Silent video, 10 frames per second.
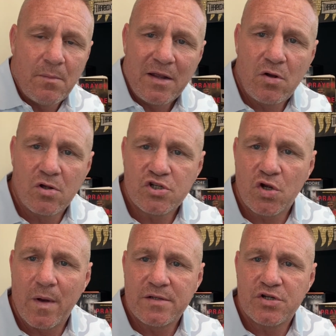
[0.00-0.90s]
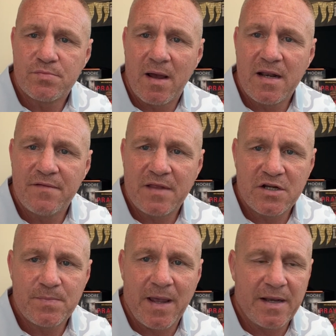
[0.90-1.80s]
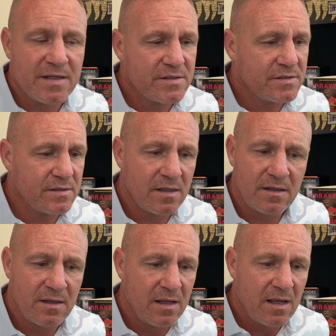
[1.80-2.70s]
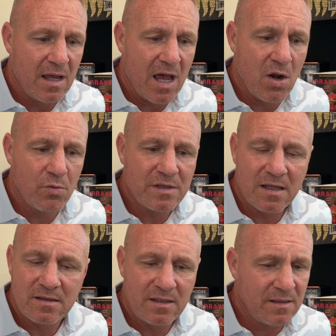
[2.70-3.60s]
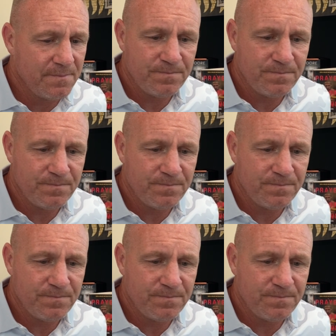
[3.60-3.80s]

consequences, my lived experience. I hope that they